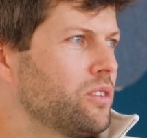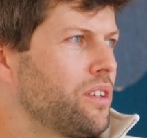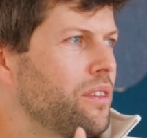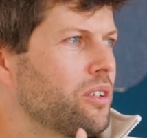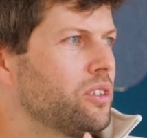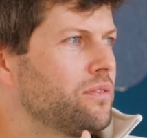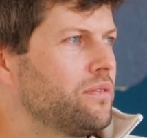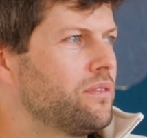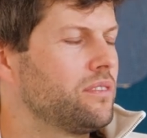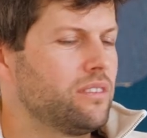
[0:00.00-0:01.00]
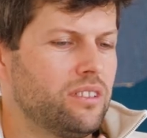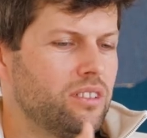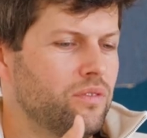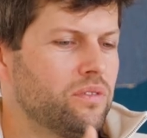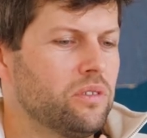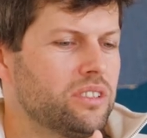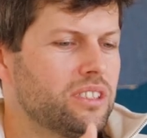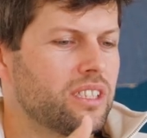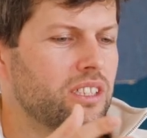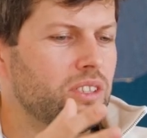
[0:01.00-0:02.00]
You can think of of
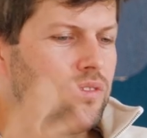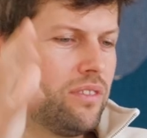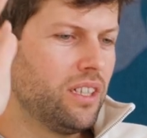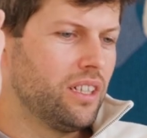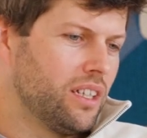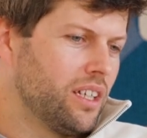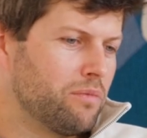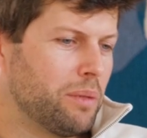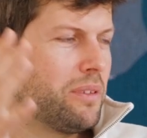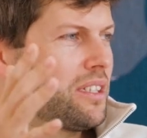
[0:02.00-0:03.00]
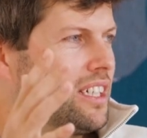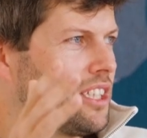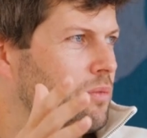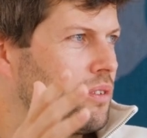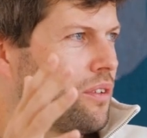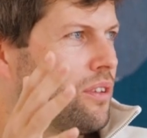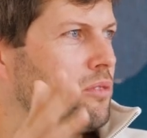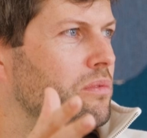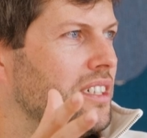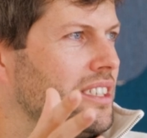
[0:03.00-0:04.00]
Gnosis kind of replicating what
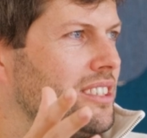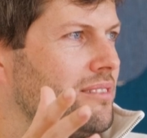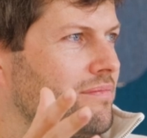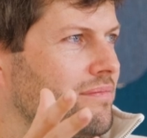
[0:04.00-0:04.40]
Ethereum does,